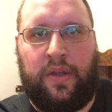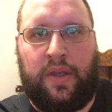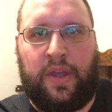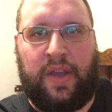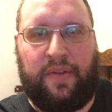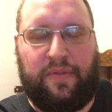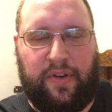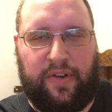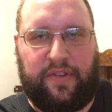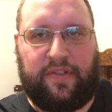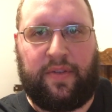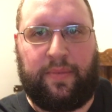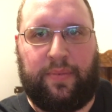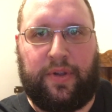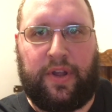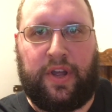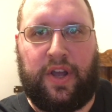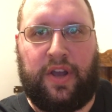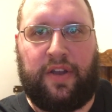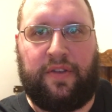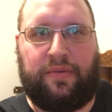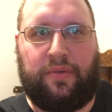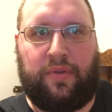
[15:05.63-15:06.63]
have reached the
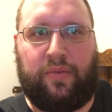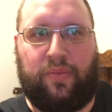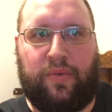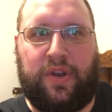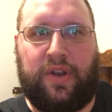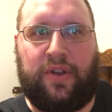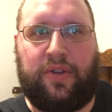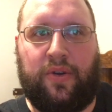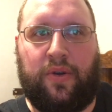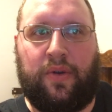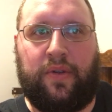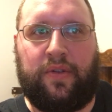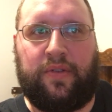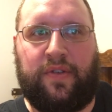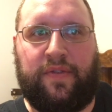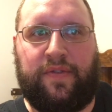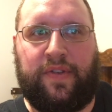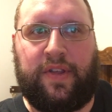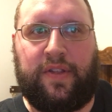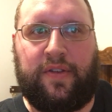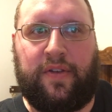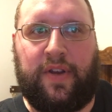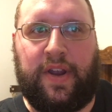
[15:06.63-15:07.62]
playoffs with win totals of
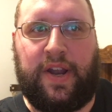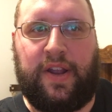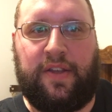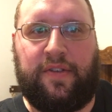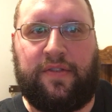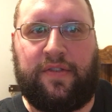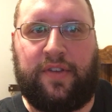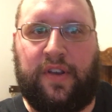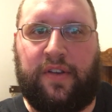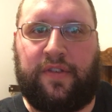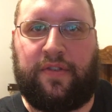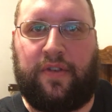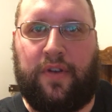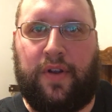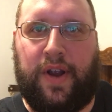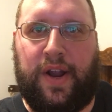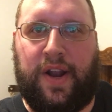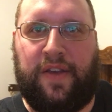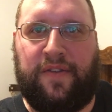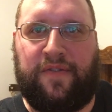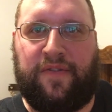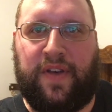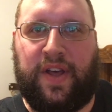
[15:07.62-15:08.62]
either 86 or
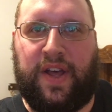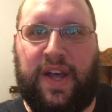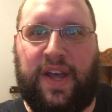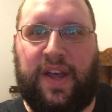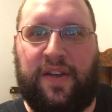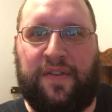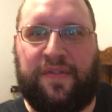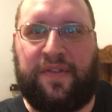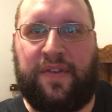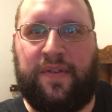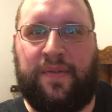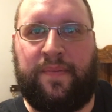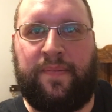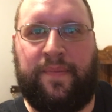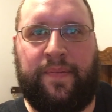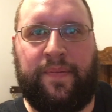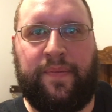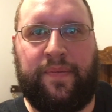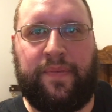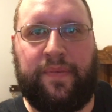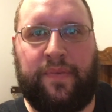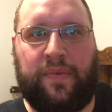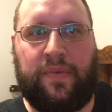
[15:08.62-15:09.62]
85,
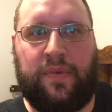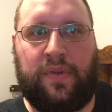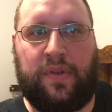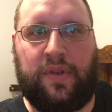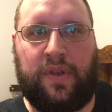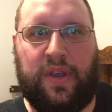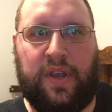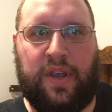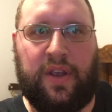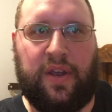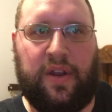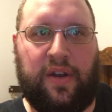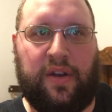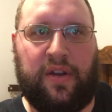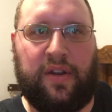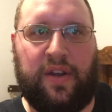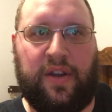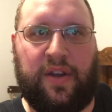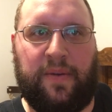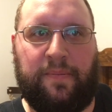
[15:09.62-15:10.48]
and